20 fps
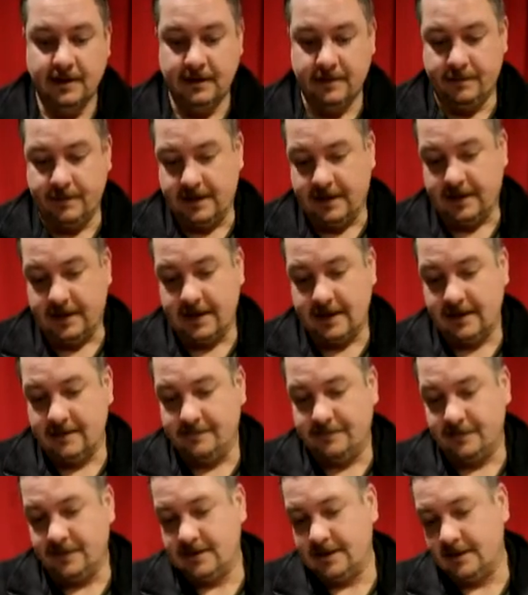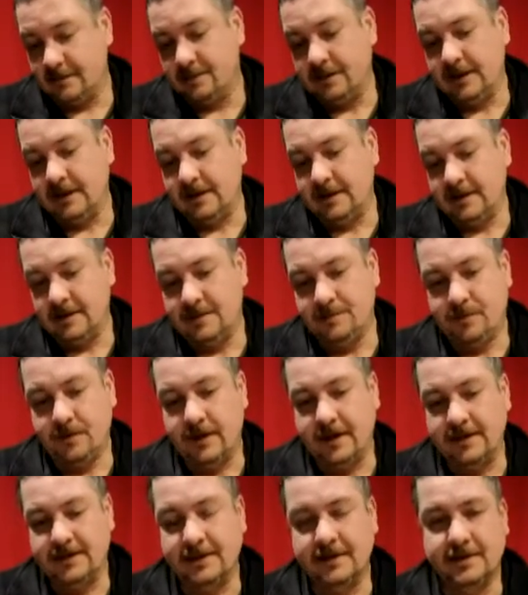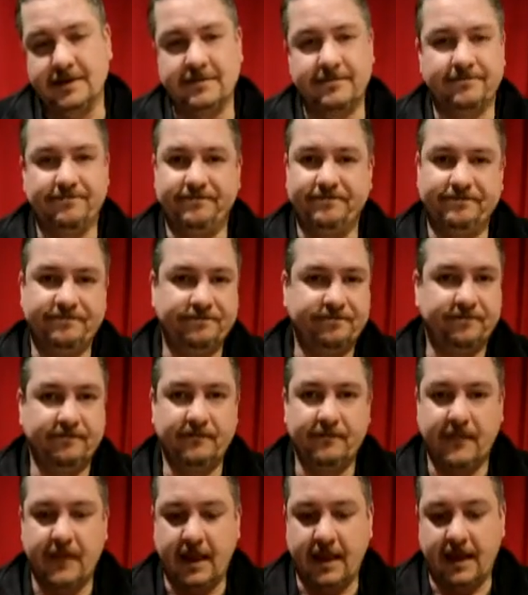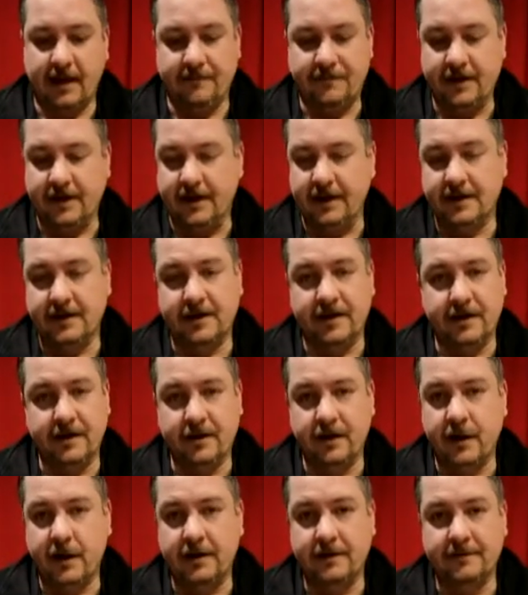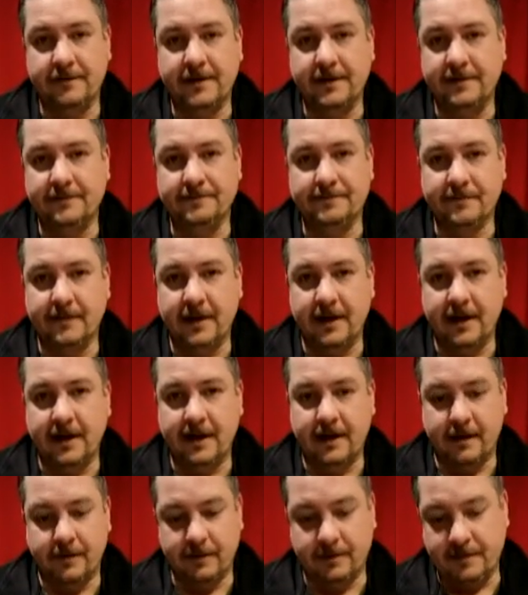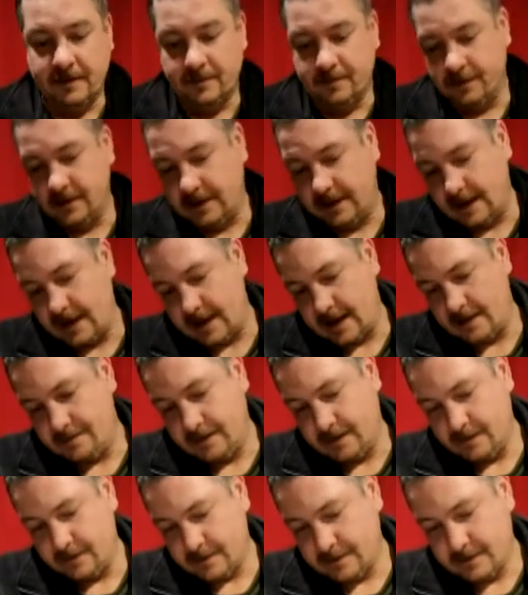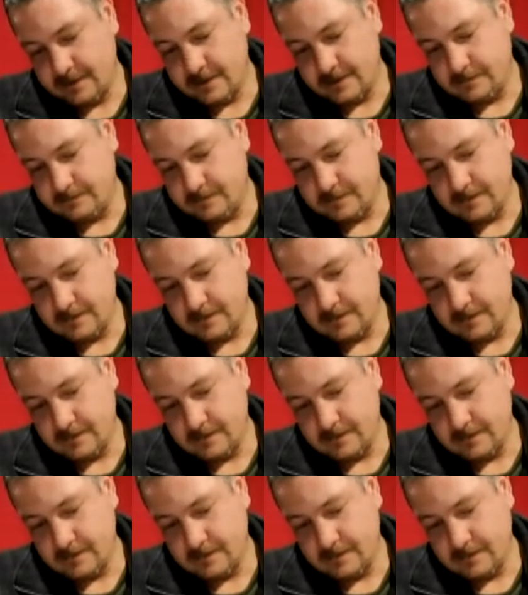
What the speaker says: But again, for something these prices, if you get a year out of it, I would be pretty happy with it.